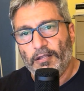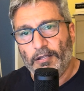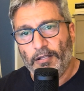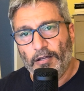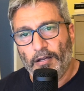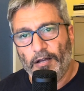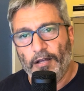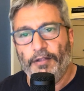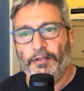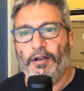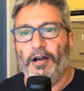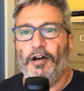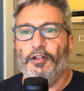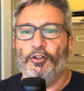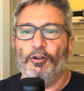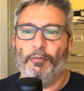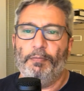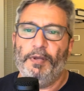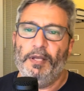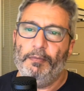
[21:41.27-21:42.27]

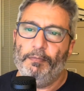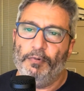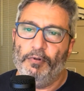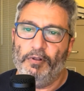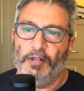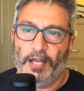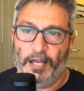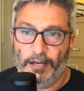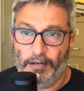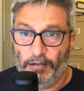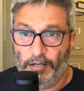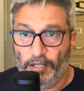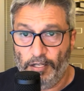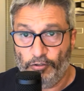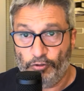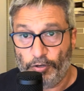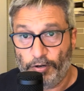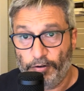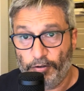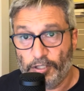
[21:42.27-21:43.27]
other people, and
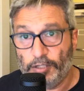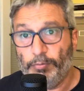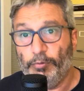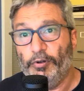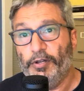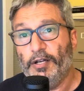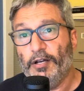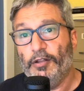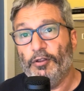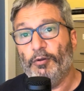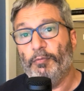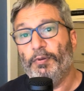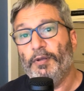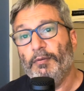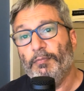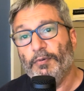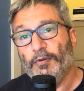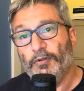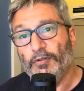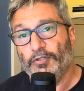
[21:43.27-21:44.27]
try to exploit other
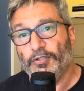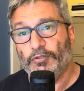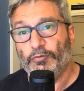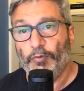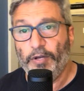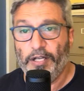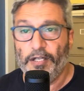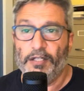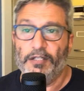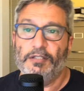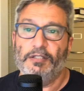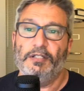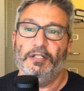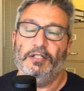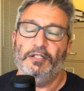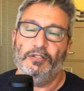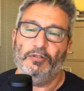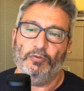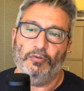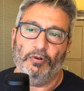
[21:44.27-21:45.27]
people's
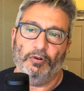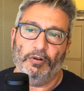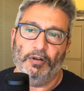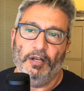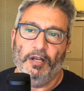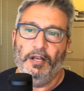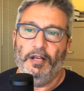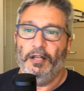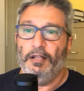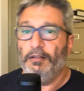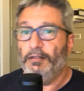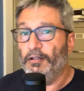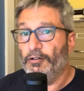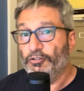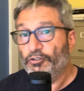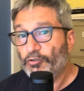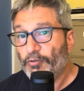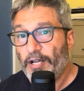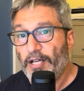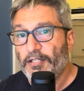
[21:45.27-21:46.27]
weaknesses or their
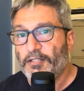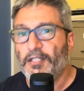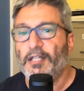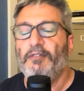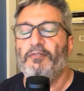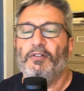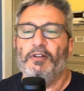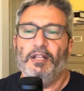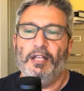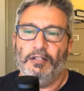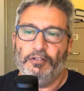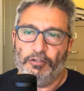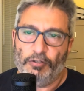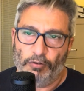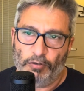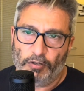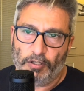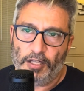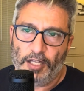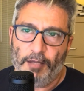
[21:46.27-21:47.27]
strengths even, and
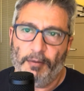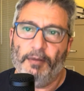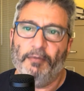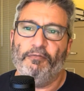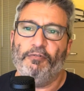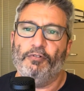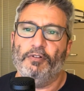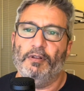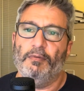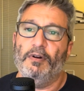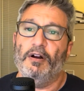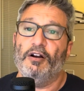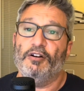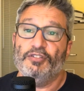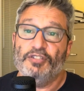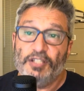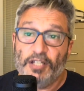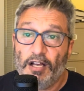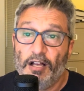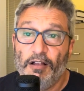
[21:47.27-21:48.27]
to claim them for
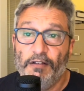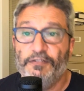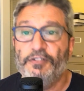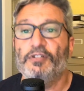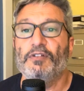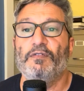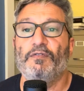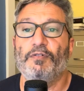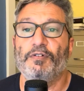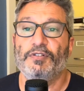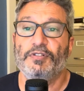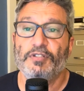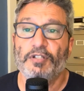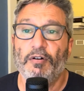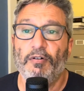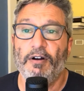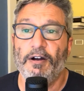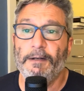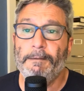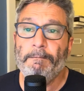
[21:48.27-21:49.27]
ourselves, so forth and so
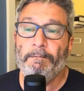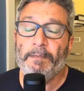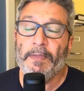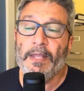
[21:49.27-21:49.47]
on.